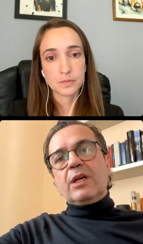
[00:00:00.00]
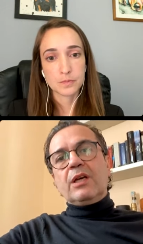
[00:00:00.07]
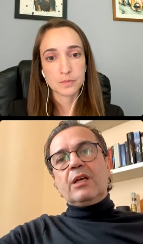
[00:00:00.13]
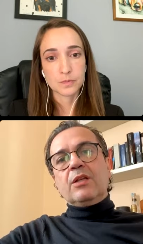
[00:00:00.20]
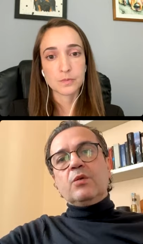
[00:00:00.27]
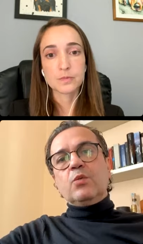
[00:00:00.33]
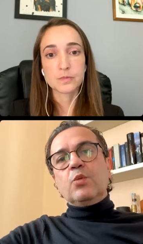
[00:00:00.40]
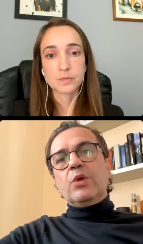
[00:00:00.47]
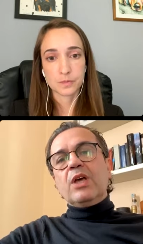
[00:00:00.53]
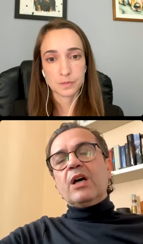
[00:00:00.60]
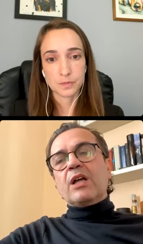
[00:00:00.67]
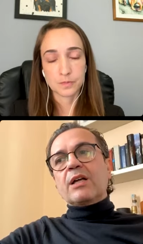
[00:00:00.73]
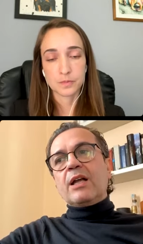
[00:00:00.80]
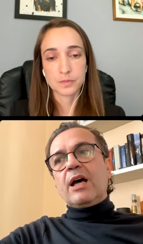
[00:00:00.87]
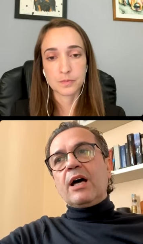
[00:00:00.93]
Speaker 1: And we
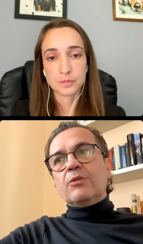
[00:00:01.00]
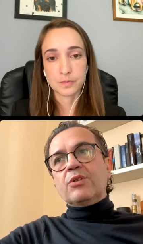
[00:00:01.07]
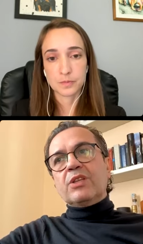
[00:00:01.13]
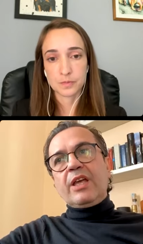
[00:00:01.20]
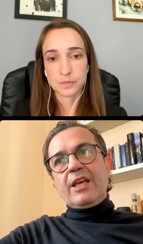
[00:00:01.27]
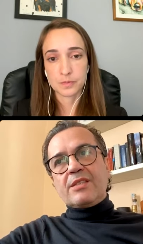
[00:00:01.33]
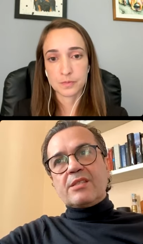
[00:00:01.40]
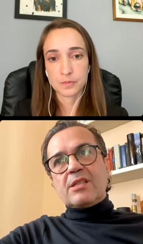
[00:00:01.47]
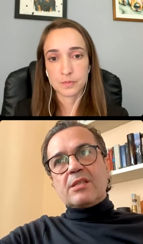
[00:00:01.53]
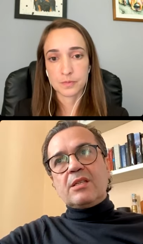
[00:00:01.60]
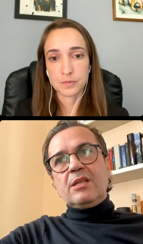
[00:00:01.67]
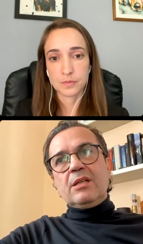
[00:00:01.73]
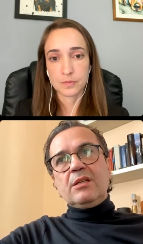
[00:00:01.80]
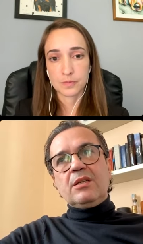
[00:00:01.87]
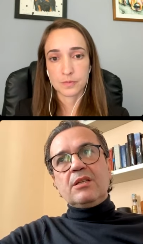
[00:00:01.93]
are now
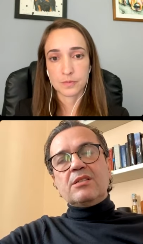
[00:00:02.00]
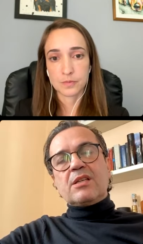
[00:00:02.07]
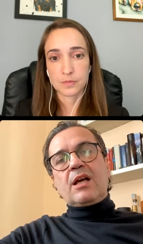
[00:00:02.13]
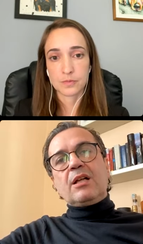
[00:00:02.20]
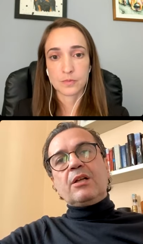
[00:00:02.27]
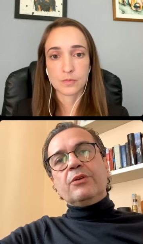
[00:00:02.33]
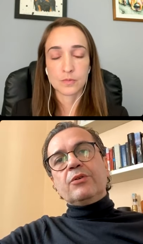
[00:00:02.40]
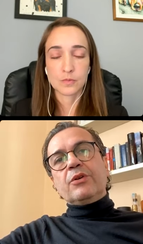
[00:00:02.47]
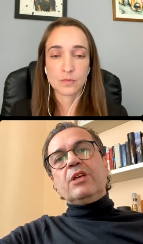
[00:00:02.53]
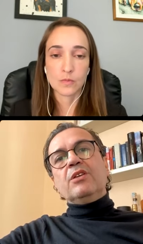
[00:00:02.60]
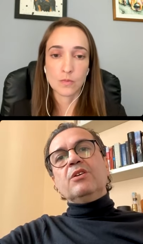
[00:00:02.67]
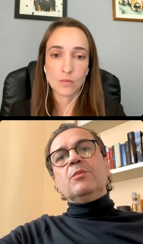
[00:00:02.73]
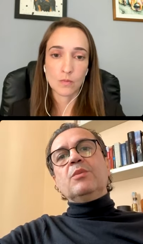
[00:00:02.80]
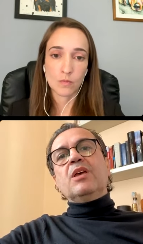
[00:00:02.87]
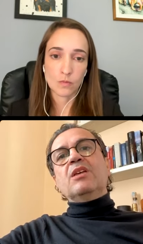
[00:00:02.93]
testing this
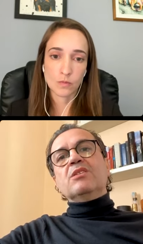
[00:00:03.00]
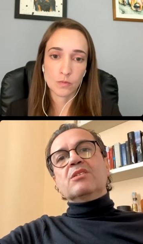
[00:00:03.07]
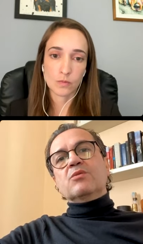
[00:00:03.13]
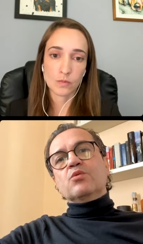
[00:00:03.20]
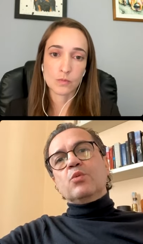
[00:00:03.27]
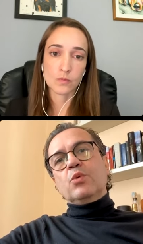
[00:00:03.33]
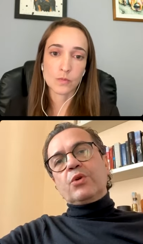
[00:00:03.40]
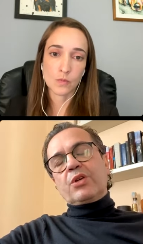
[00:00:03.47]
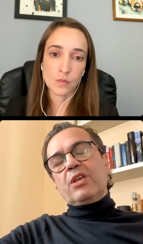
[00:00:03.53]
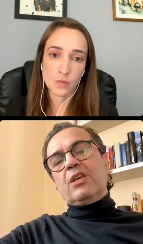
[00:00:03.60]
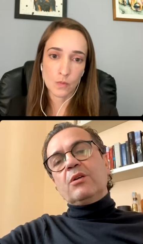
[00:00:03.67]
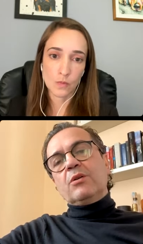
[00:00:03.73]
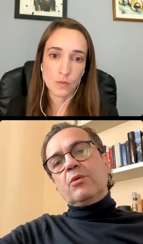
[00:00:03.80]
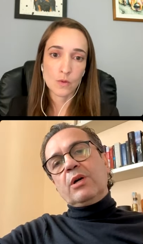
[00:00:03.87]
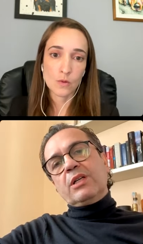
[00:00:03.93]
algorithm. It's
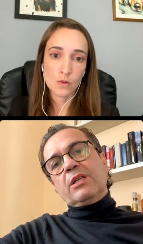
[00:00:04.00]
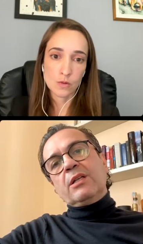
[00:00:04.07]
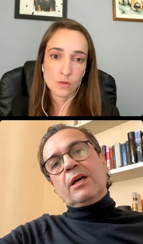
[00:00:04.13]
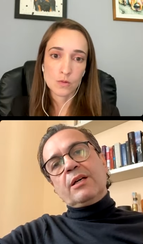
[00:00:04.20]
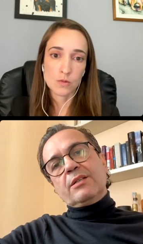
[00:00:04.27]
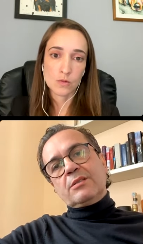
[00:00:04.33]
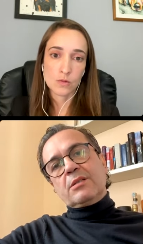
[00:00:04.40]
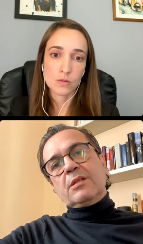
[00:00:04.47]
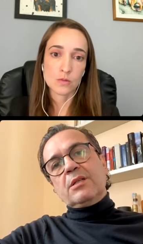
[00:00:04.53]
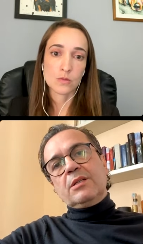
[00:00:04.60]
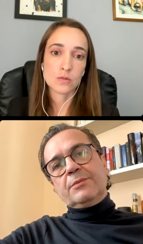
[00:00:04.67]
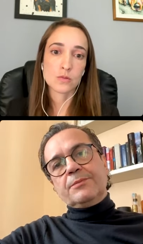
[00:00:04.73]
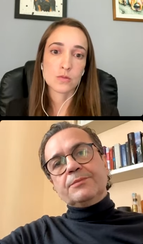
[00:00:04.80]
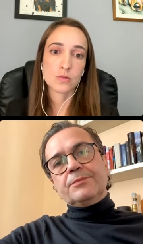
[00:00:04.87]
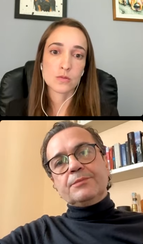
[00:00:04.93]
working quite
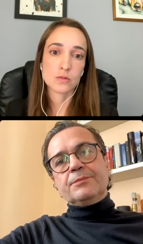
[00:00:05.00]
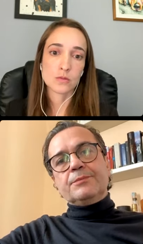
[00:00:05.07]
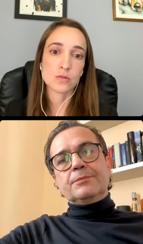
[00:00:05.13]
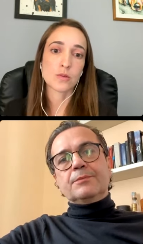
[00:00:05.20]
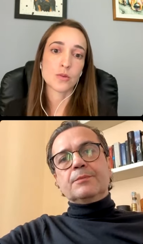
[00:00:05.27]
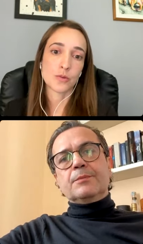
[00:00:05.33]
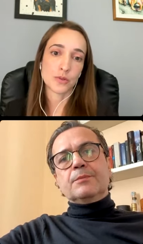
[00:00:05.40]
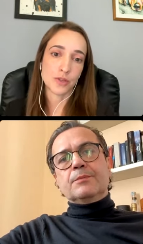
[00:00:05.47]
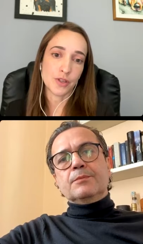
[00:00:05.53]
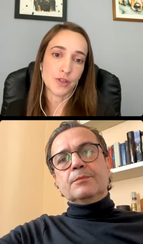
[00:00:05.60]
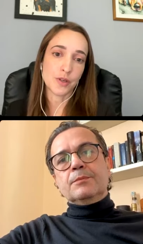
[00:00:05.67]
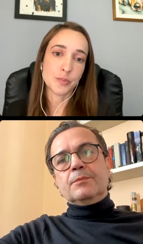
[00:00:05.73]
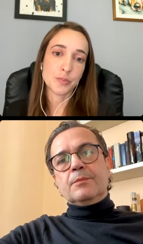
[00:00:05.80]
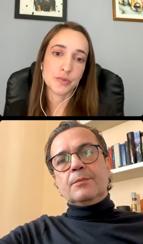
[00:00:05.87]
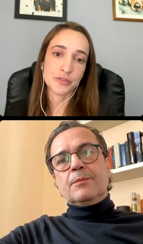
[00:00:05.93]
nicely.
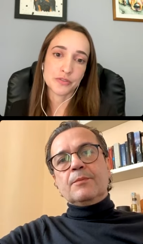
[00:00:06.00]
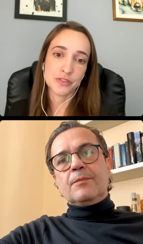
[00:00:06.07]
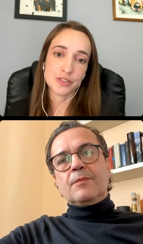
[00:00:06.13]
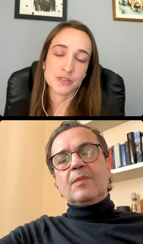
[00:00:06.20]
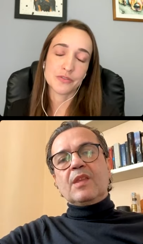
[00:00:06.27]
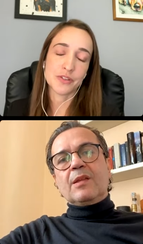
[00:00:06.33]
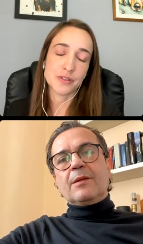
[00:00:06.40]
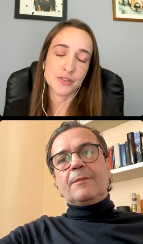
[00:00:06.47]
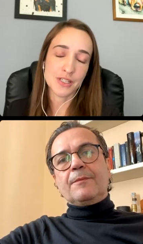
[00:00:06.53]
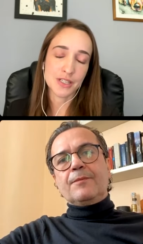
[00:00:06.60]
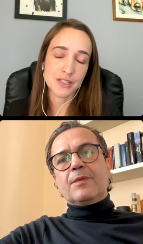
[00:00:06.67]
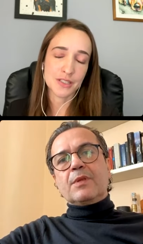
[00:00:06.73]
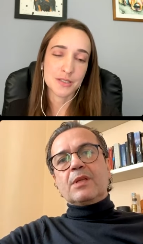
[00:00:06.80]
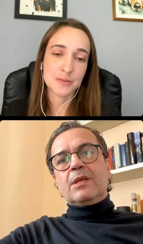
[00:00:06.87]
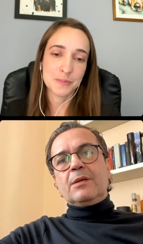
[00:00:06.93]
Speaker 2: Okay, perfect. Very
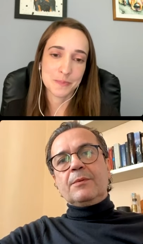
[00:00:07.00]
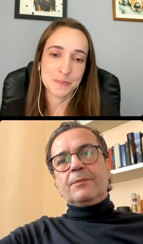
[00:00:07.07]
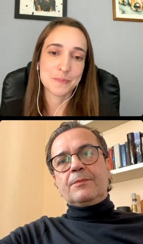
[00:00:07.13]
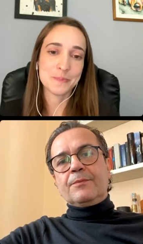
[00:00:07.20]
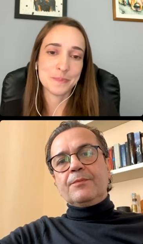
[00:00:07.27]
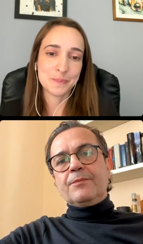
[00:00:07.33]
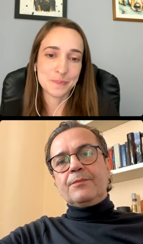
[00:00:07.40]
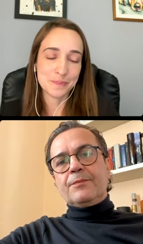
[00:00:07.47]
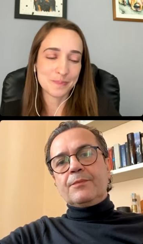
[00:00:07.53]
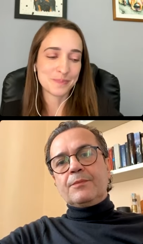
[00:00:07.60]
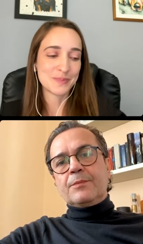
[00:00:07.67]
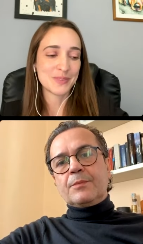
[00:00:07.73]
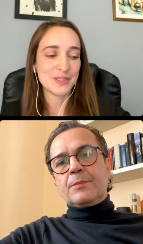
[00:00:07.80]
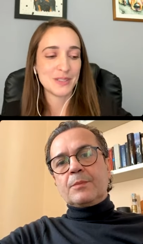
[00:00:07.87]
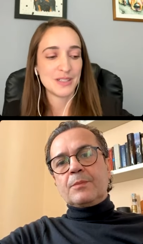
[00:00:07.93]
nice. Mm-hmm.
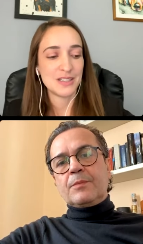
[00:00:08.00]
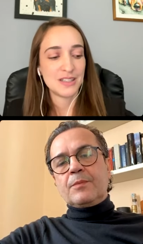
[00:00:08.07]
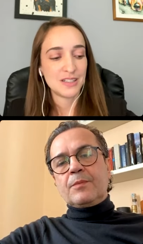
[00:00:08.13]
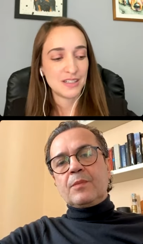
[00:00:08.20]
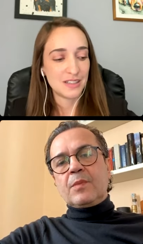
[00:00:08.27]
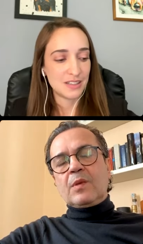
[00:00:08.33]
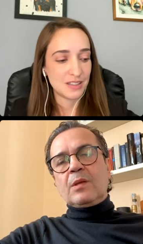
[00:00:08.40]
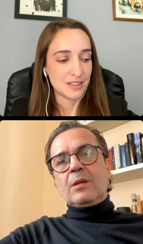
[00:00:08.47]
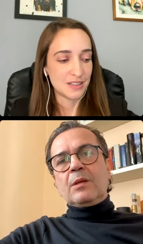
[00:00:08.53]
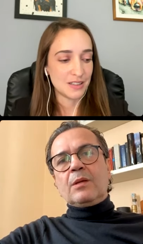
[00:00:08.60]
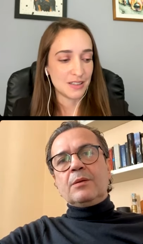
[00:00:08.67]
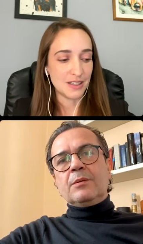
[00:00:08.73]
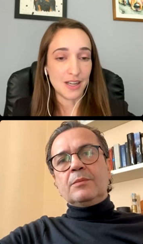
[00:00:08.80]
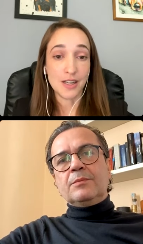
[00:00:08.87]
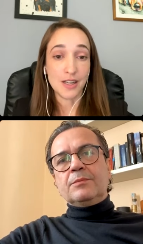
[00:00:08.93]

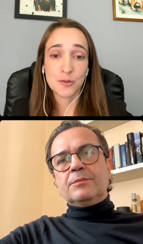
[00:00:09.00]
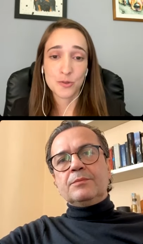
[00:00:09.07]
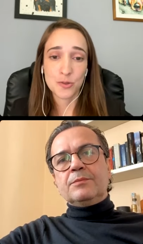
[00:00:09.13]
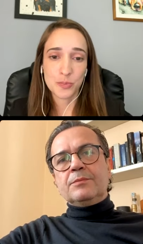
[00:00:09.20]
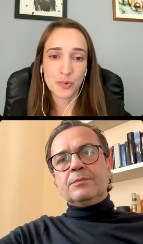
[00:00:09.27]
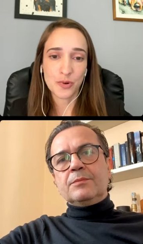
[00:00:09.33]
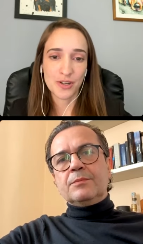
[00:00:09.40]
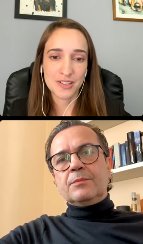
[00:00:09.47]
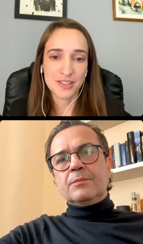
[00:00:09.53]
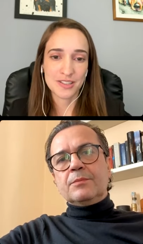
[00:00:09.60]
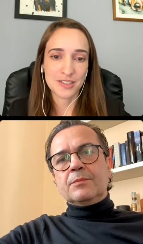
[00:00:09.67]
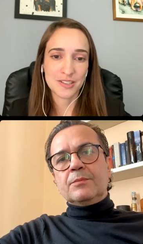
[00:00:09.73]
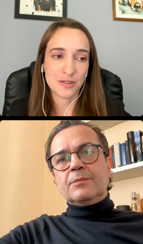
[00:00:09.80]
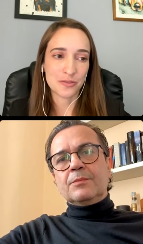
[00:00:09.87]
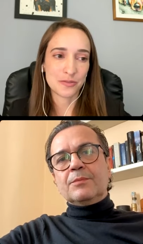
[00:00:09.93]
Uh, a huge
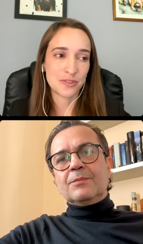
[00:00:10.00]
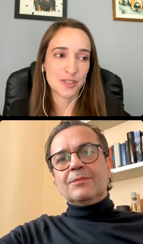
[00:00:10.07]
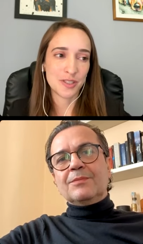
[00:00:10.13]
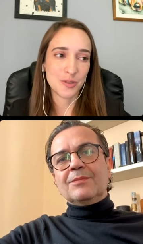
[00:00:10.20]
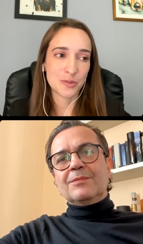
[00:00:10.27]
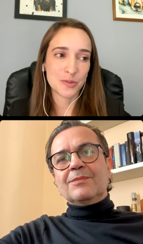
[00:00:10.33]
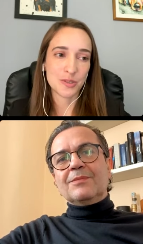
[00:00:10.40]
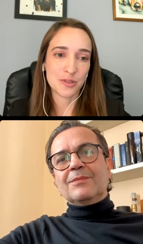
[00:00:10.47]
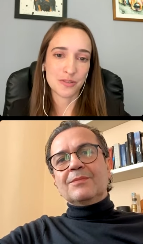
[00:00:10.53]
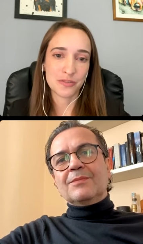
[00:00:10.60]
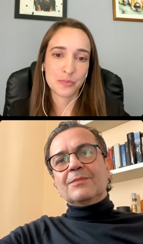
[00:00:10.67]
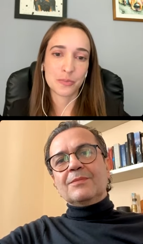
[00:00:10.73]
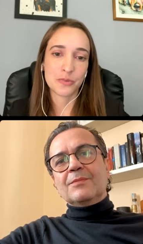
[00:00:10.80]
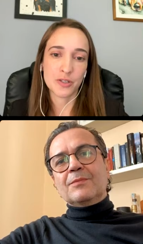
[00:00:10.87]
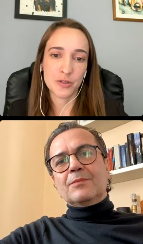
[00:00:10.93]
importance of the use of
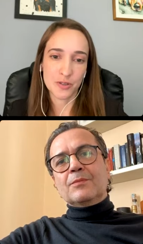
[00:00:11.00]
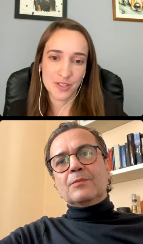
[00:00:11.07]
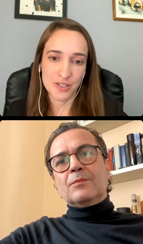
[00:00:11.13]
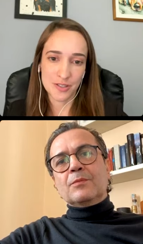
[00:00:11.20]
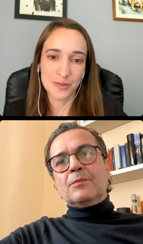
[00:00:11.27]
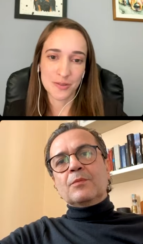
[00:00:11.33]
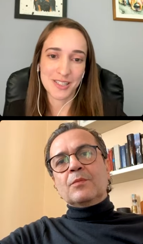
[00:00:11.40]
precordial